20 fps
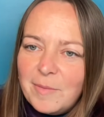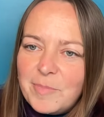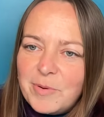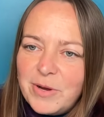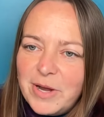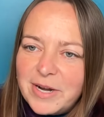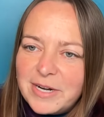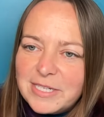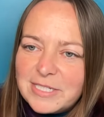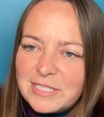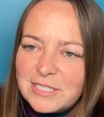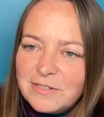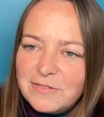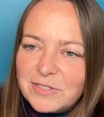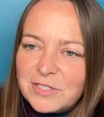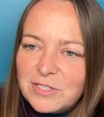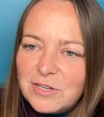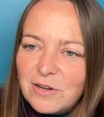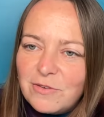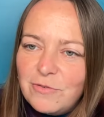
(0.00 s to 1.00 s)
Brianna,
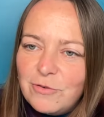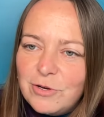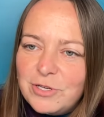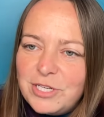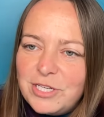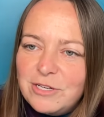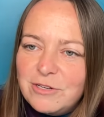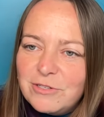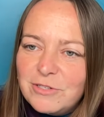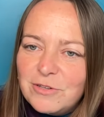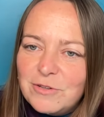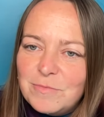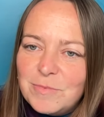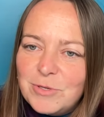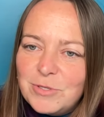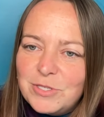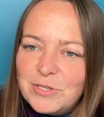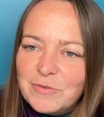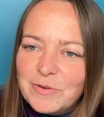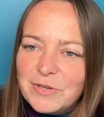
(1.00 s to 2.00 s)
service dog, 14 years old,
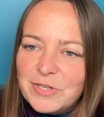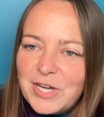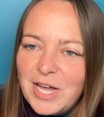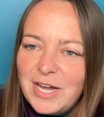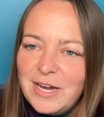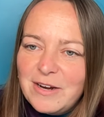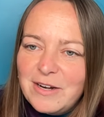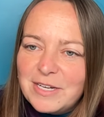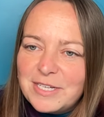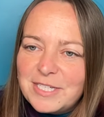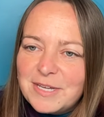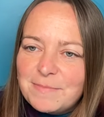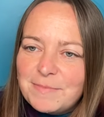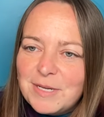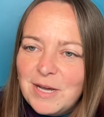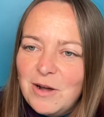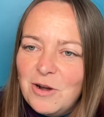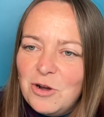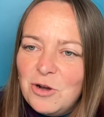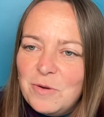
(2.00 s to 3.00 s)
mostly retired, except
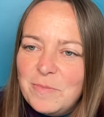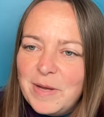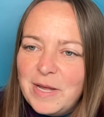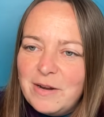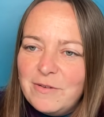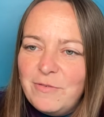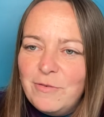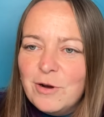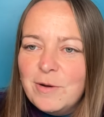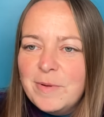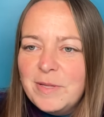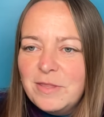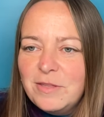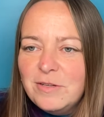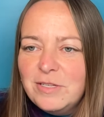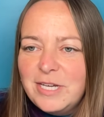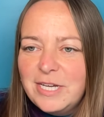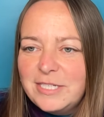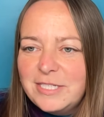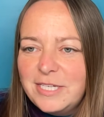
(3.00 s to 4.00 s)
at home, and a
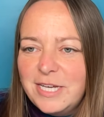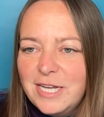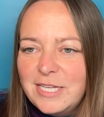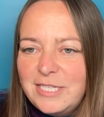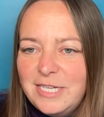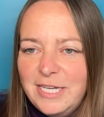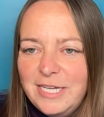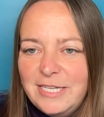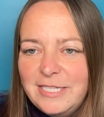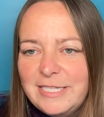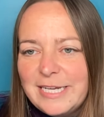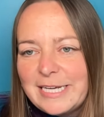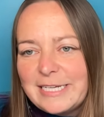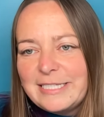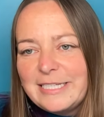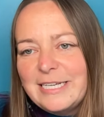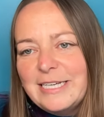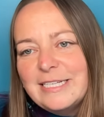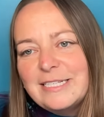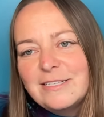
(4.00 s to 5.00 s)
4-month-old SDIT in
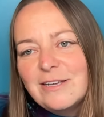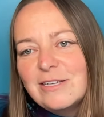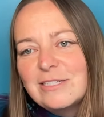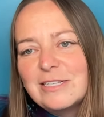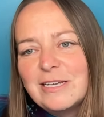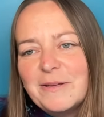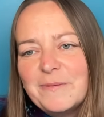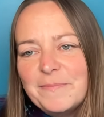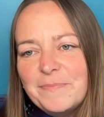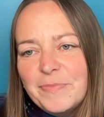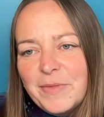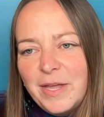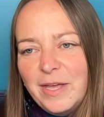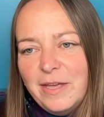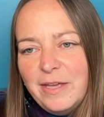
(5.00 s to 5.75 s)
Texas. Awesome.